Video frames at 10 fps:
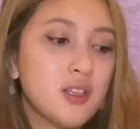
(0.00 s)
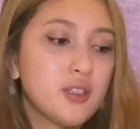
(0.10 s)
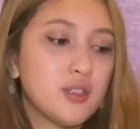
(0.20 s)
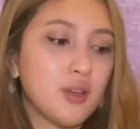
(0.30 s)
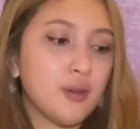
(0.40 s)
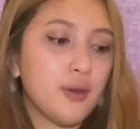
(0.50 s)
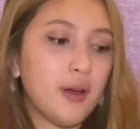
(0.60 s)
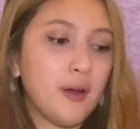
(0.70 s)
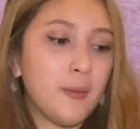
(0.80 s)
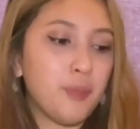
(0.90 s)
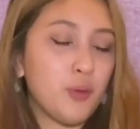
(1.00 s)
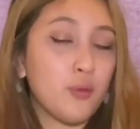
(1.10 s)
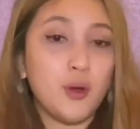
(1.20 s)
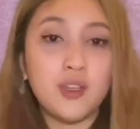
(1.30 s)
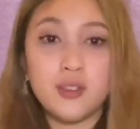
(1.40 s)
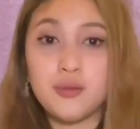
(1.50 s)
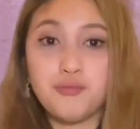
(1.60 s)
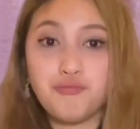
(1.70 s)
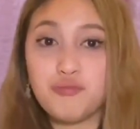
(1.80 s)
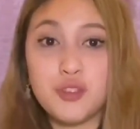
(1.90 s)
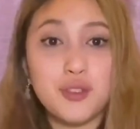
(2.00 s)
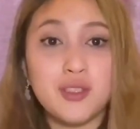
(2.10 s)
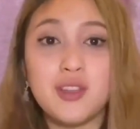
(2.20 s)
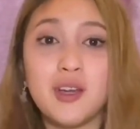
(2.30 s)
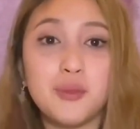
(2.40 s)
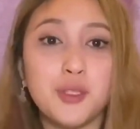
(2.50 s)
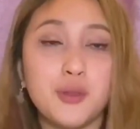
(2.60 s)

So why not use the time to